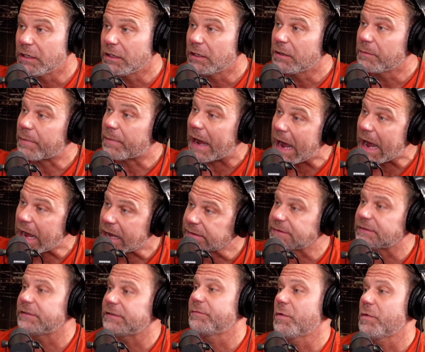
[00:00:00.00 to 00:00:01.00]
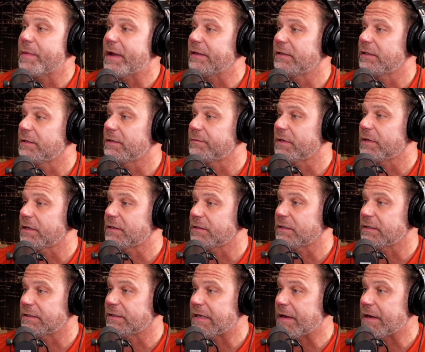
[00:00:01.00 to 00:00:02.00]
positive momentum does
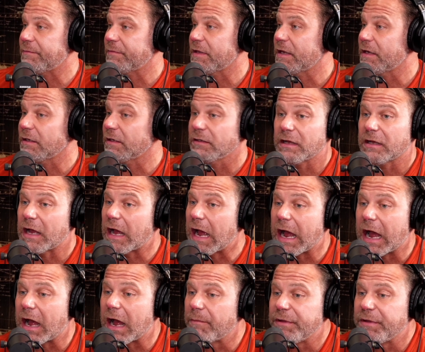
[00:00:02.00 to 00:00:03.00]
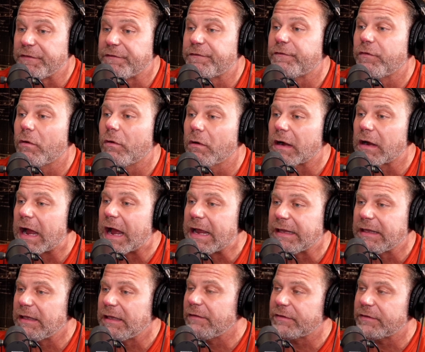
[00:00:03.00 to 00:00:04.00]
the same thing. Before I
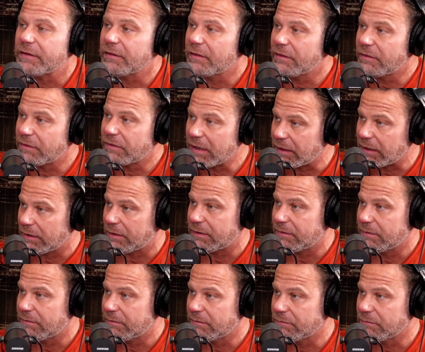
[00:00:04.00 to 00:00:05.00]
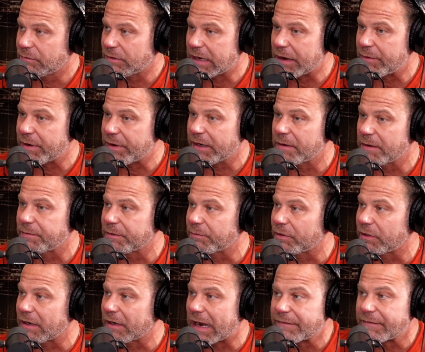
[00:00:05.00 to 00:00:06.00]
even think, when I wake up in the
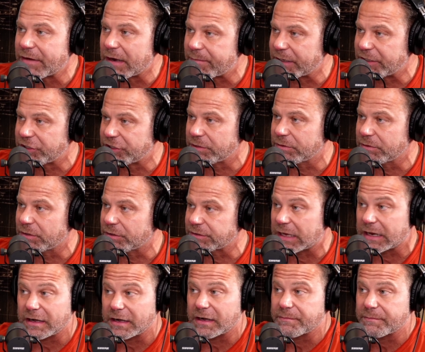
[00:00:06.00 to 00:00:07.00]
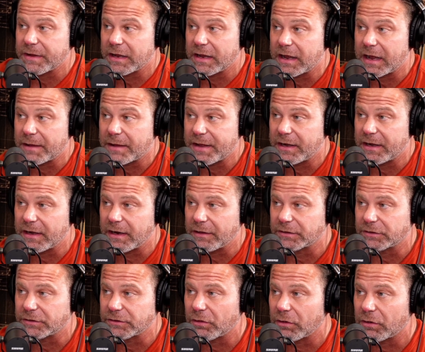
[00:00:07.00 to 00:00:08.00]
morning, I've got my gym clothes on and I'm headed out
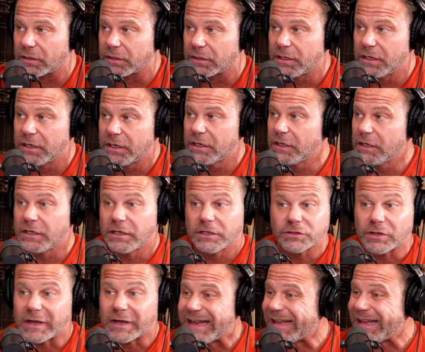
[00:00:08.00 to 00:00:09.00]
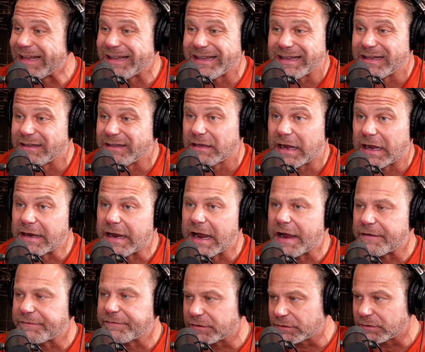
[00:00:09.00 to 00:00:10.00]
the door. So I'd
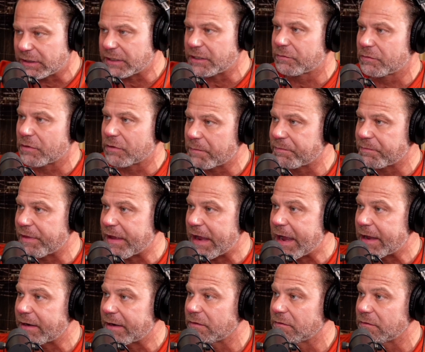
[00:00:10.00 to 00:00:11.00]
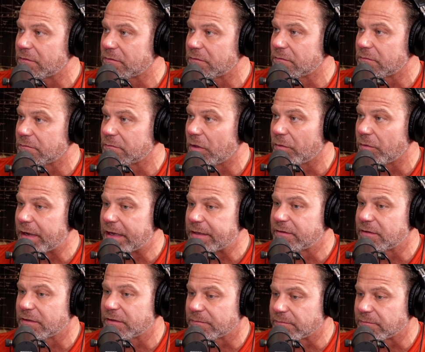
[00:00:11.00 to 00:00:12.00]
have to interrupt that
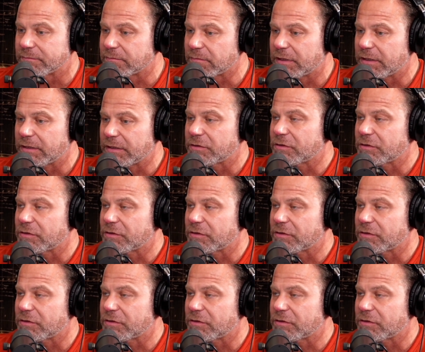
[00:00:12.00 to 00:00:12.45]
momentum. Like there's